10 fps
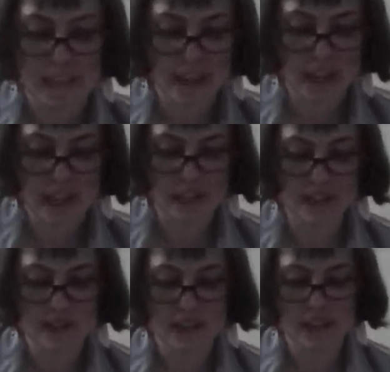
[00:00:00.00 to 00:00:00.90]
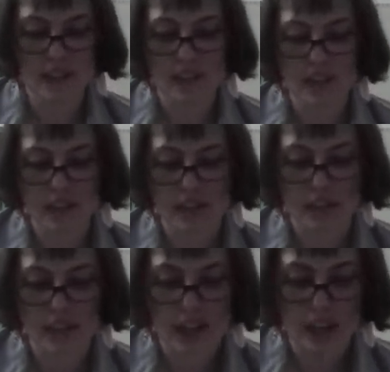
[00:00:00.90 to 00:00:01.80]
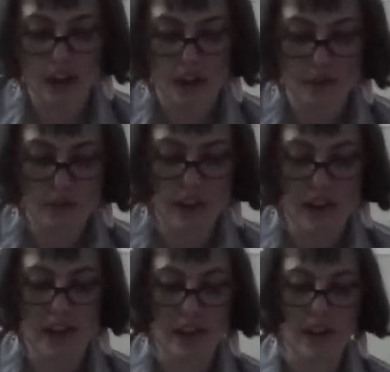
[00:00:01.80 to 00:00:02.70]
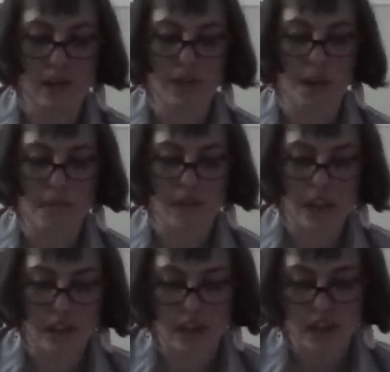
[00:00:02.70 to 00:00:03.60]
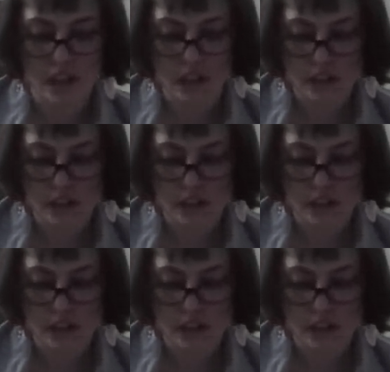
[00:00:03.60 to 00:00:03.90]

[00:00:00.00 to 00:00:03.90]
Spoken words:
because they are afraid of something